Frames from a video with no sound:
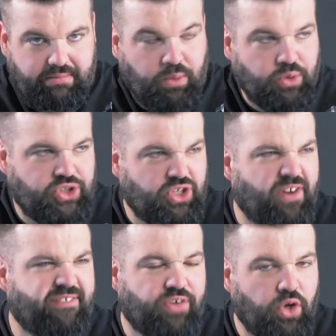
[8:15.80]
I'm going to
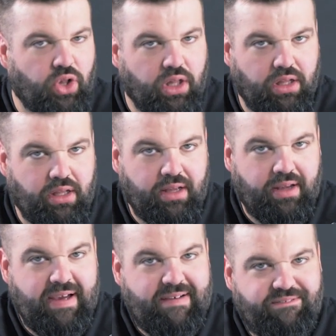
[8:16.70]
start a full
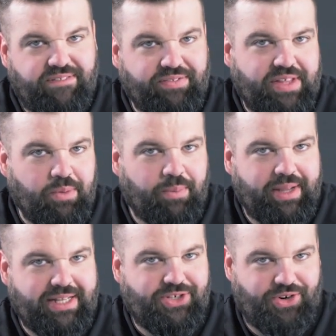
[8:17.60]
51
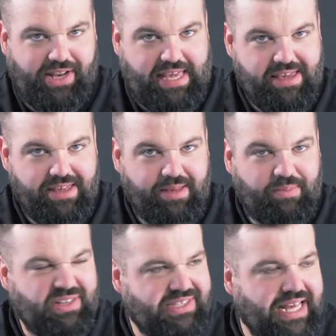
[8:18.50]
minutes early
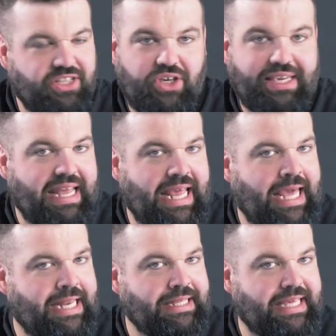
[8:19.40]
because that's how you get
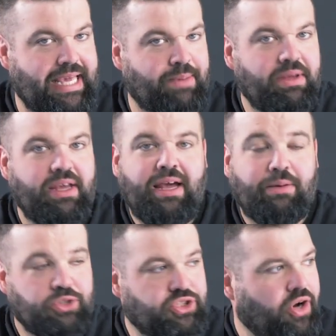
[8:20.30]
ahead of the game.
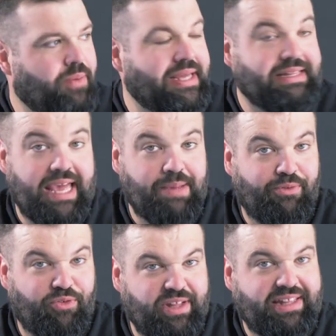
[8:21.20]
Go start my day
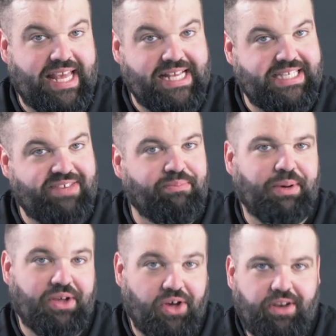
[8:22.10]
before the day has even
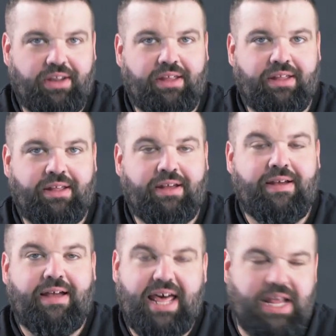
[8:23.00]
begun.
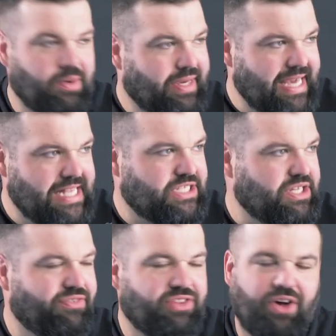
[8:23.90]
And I go get
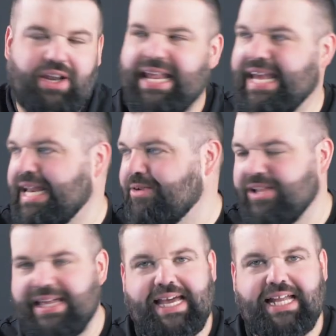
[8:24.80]
stuff done. I get a
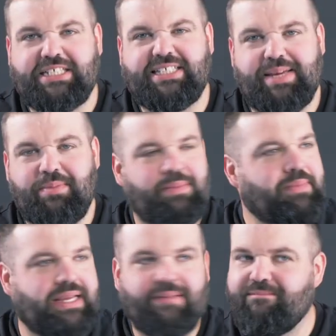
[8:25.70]
real head of steam. I'm
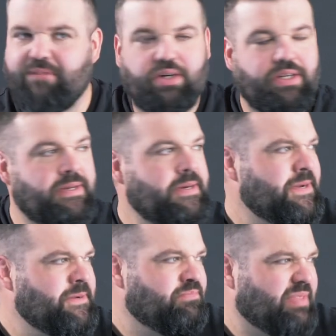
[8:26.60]
like, I'm fucking,
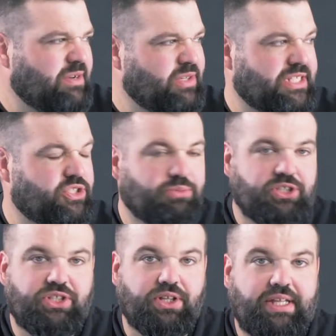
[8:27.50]
I'm gonna get so
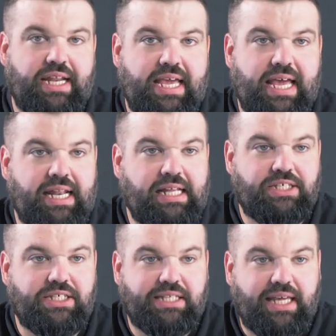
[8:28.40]
much done today. And then
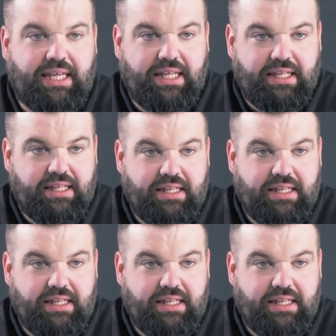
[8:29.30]
she's like,